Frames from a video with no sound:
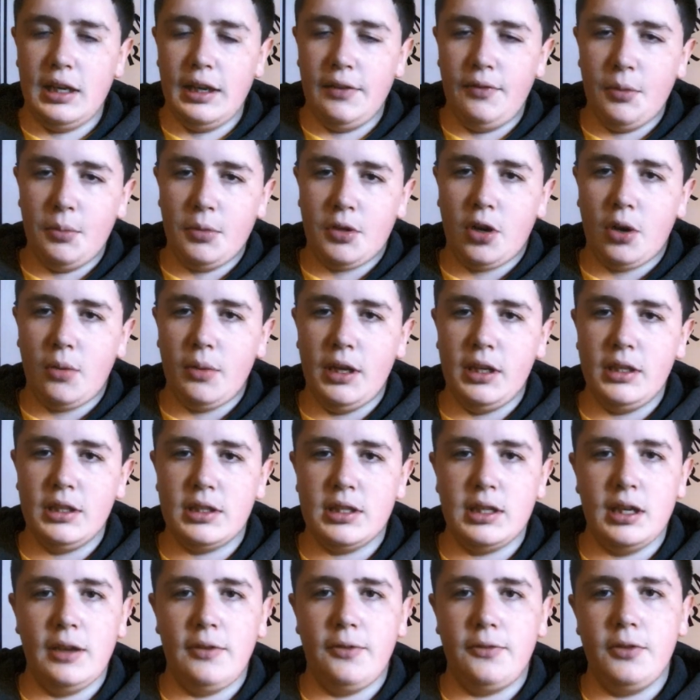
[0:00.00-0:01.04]
leave them
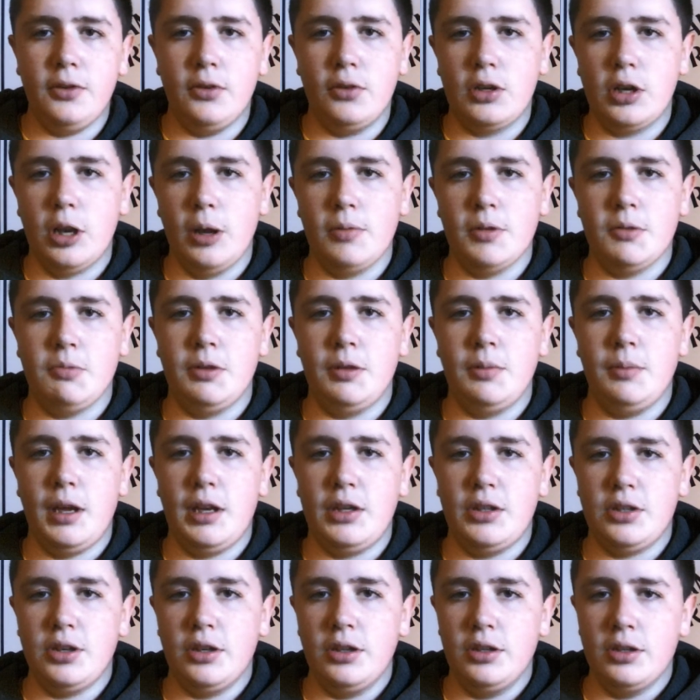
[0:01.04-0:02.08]
comments if your club has been
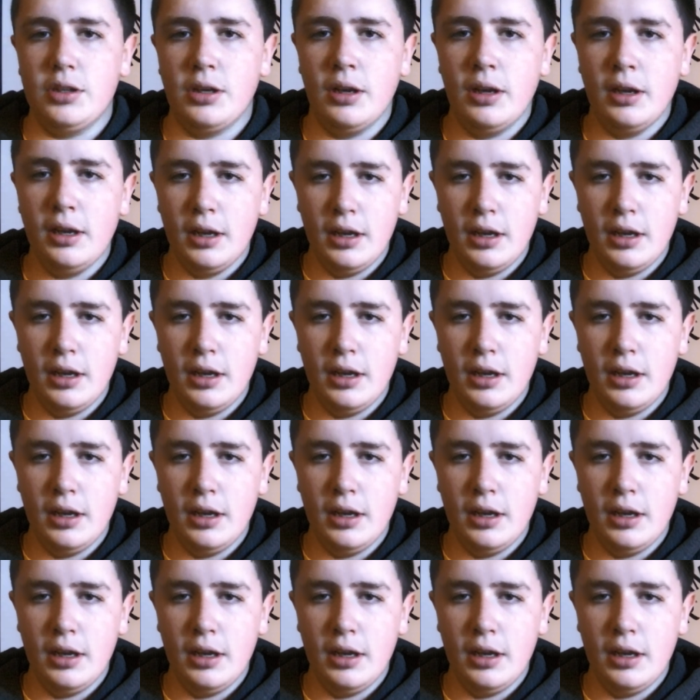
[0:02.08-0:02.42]
mentioned,